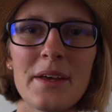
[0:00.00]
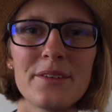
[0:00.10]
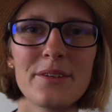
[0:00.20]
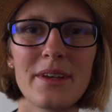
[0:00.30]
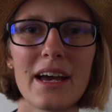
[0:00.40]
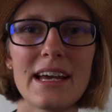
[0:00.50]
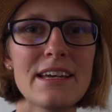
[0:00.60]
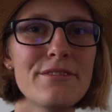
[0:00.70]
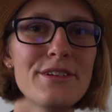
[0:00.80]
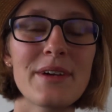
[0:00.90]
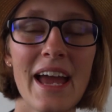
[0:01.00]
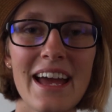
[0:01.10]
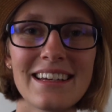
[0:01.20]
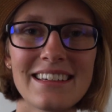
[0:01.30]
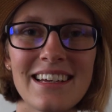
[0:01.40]
So yeah, if you
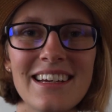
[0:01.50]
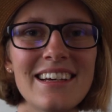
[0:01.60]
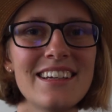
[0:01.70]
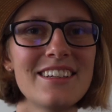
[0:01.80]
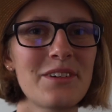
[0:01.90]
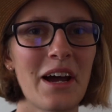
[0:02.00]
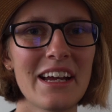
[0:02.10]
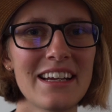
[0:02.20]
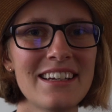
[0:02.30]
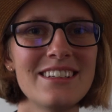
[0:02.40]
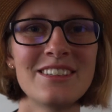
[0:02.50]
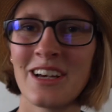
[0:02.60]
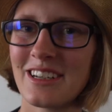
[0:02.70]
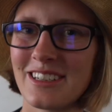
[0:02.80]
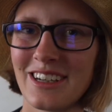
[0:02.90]
can, try
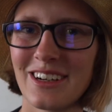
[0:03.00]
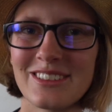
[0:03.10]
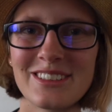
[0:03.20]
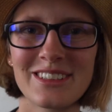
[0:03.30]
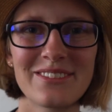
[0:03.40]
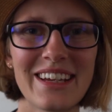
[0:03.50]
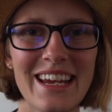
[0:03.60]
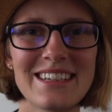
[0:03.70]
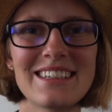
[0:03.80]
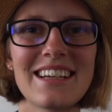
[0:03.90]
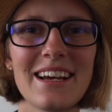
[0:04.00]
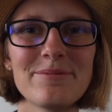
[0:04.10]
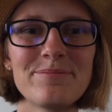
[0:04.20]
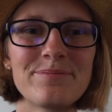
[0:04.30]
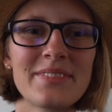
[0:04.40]
not to go during vacation time.